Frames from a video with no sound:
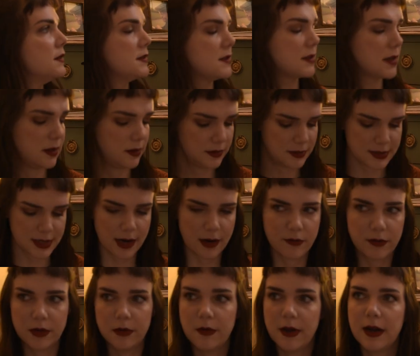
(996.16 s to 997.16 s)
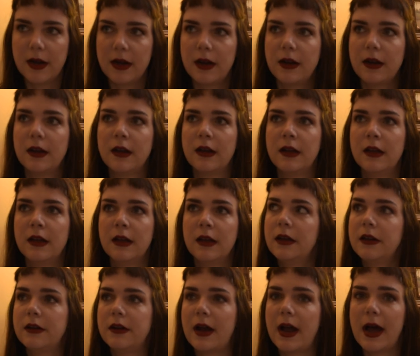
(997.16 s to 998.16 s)
color is everywhere
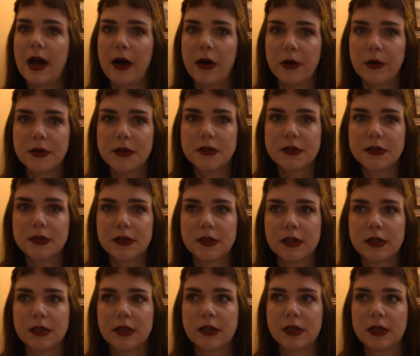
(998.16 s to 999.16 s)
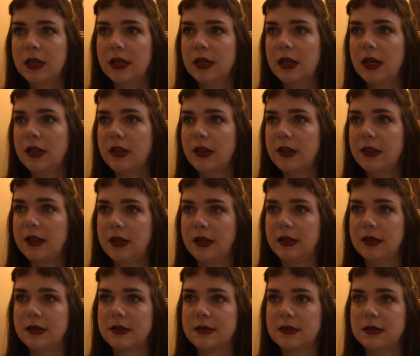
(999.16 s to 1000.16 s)
in our house, and the
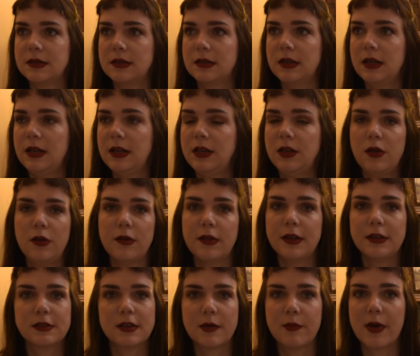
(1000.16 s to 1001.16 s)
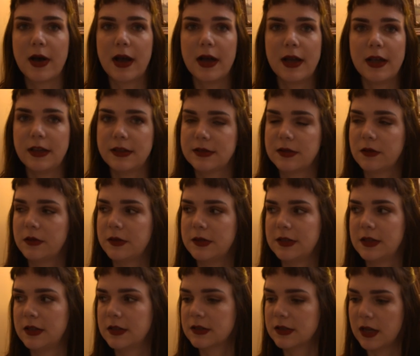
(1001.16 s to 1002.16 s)
things, any new things I buy, it's always
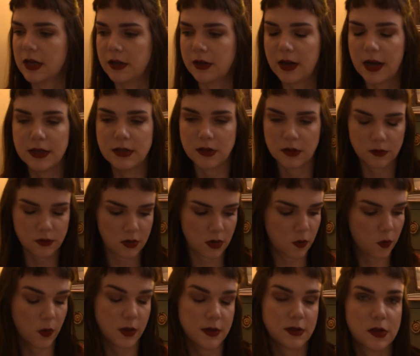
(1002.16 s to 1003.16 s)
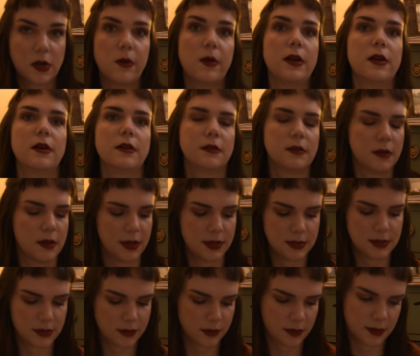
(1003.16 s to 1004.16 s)
in this color. I don't know what's going on. I
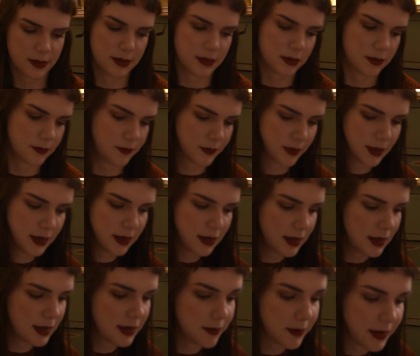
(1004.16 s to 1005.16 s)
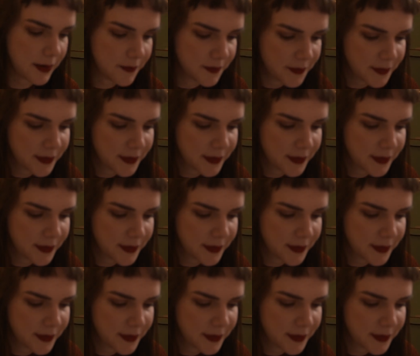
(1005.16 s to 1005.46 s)
don't. Anyway,